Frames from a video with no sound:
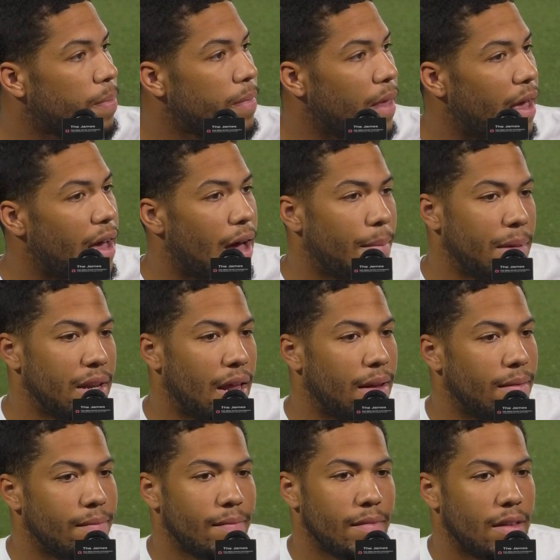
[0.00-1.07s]
Yeah, I mean,
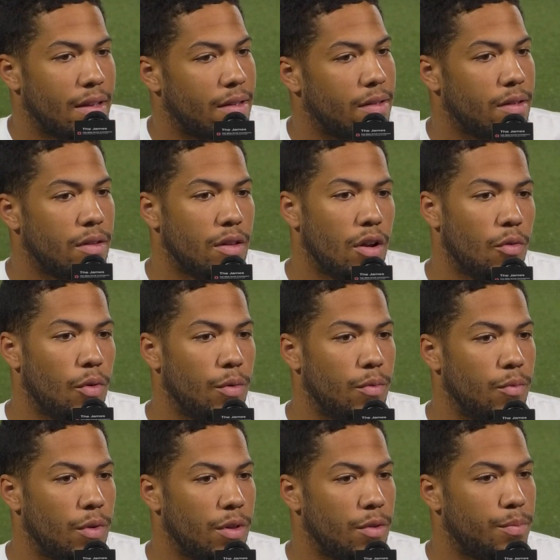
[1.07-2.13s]
and, you know,
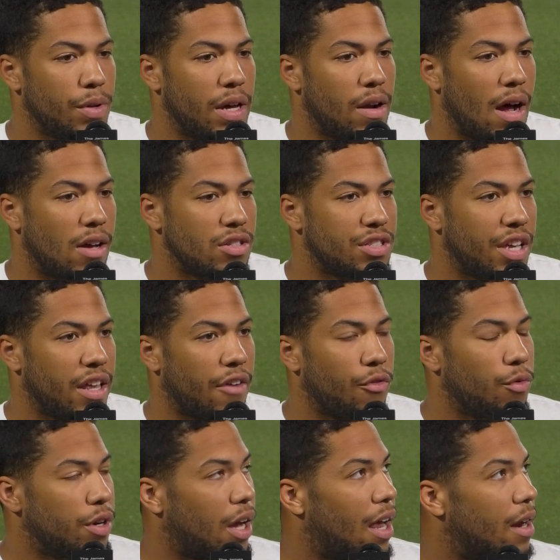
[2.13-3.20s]
when you play at Ohio State,
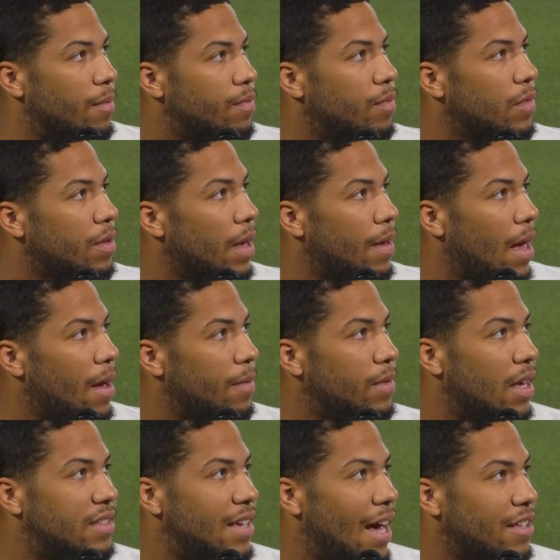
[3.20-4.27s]
everyone kind of
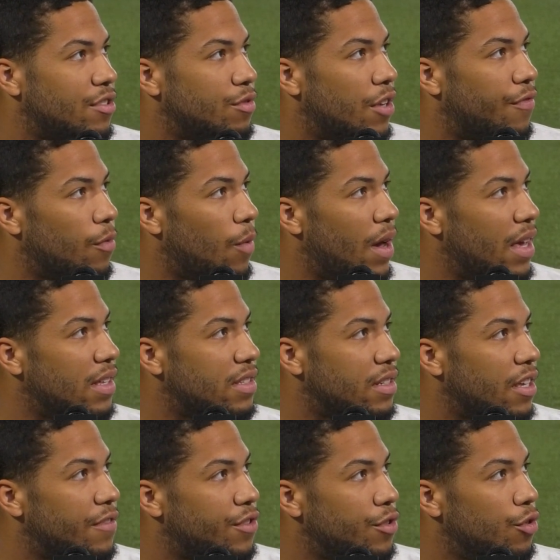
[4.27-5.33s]
attacks you different ways
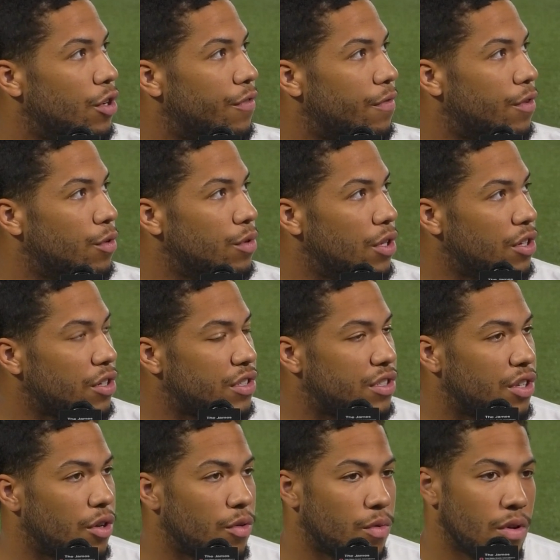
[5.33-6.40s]
and gives you new looks,
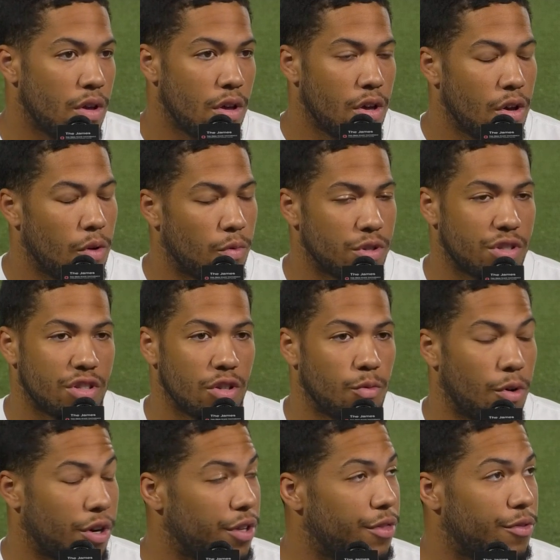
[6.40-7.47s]
so we're still
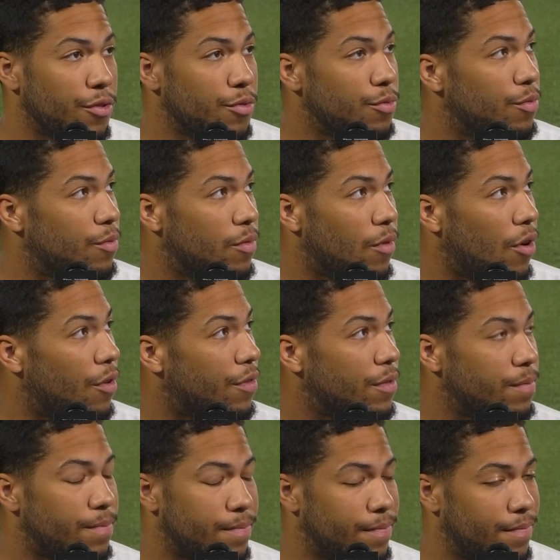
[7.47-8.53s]
working through all
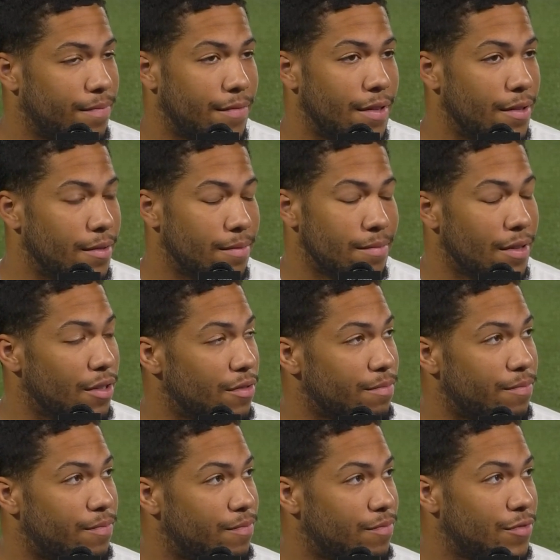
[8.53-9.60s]
the little
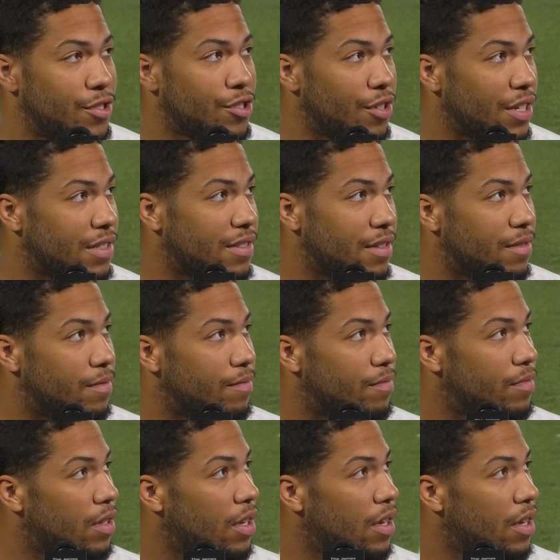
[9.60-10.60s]
tricks and